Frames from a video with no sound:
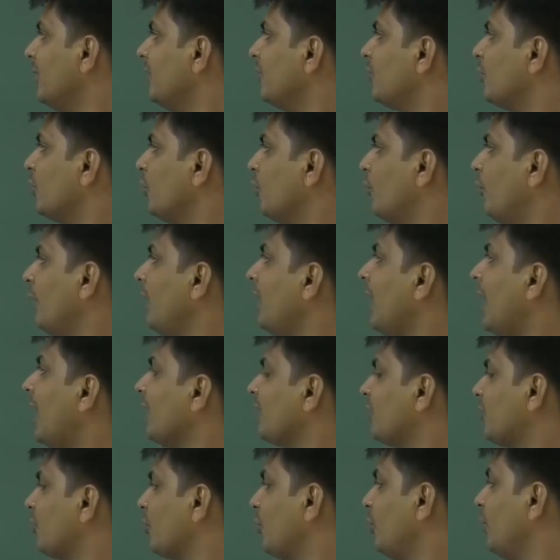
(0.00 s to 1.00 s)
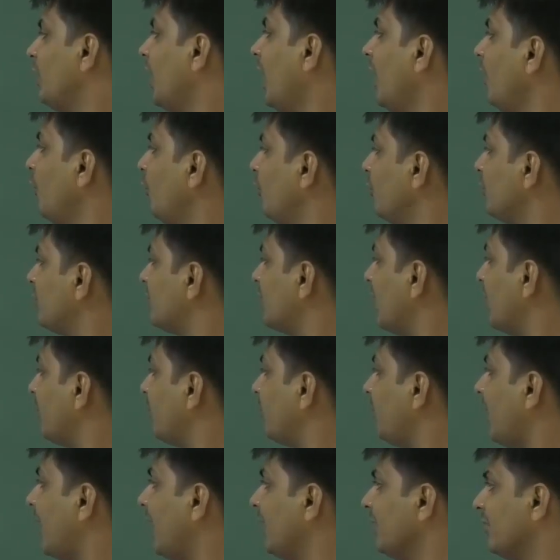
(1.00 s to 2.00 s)
So Will asked Rhonda, who was
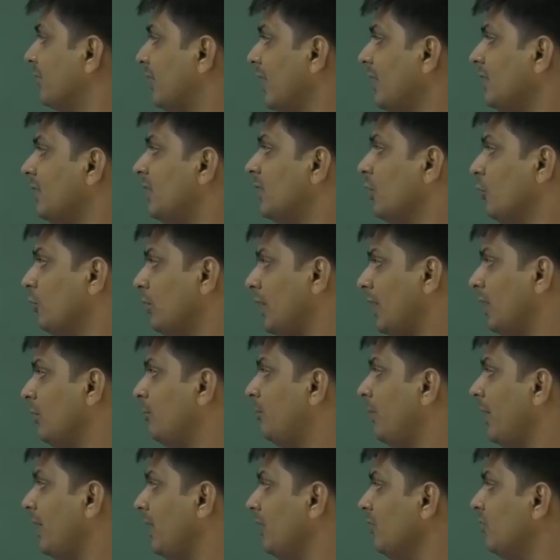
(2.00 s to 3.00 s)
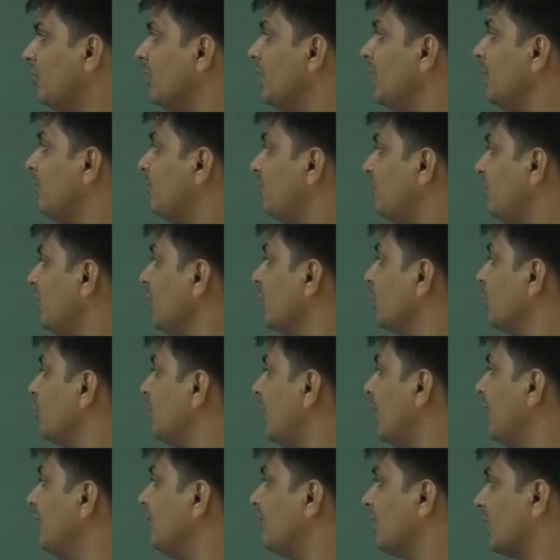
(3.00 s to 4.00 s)
applying red toenail paint, if she
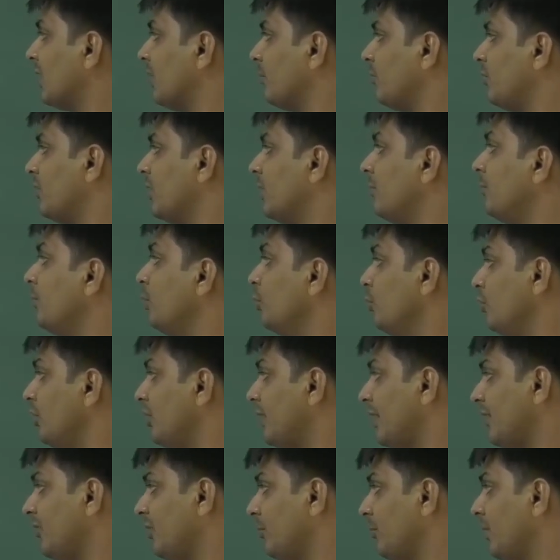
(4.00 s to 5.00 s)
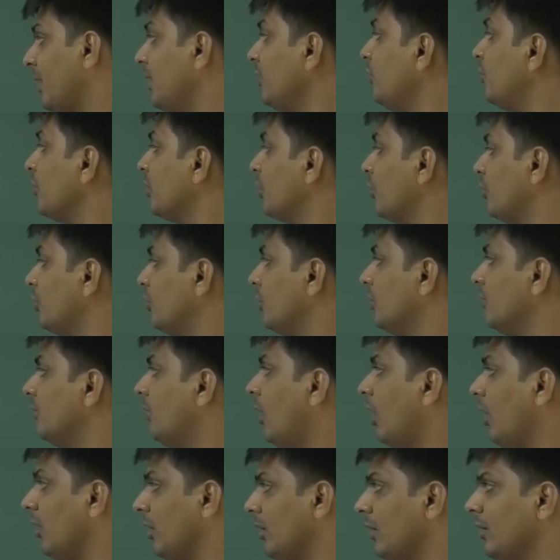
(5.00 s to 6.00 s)
could interrupt her beauty regimen to go to the
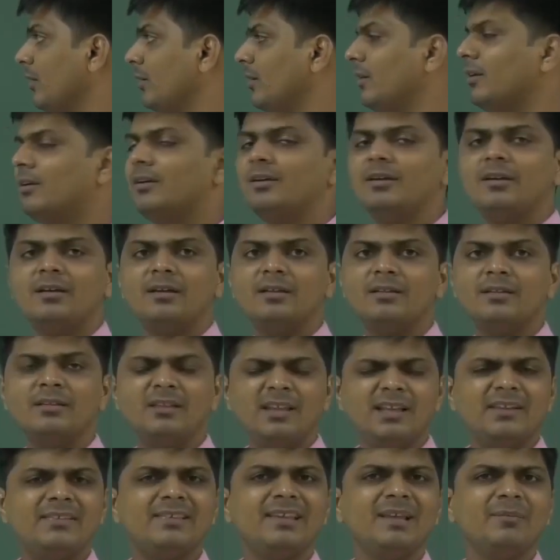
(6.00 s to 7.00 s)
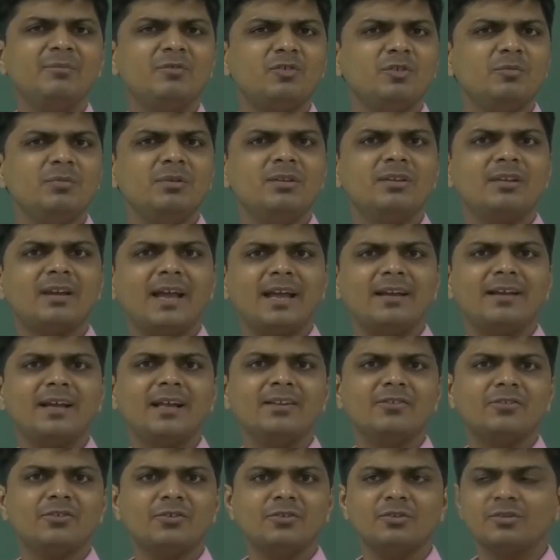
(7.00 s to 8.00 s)
mall. This seems to be the right
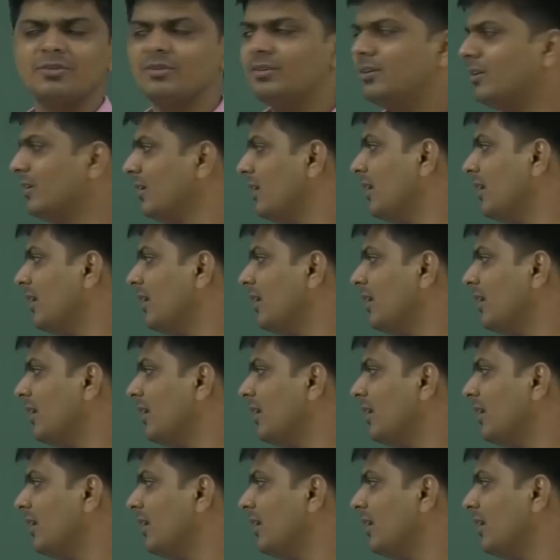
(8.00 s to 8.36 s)
answer.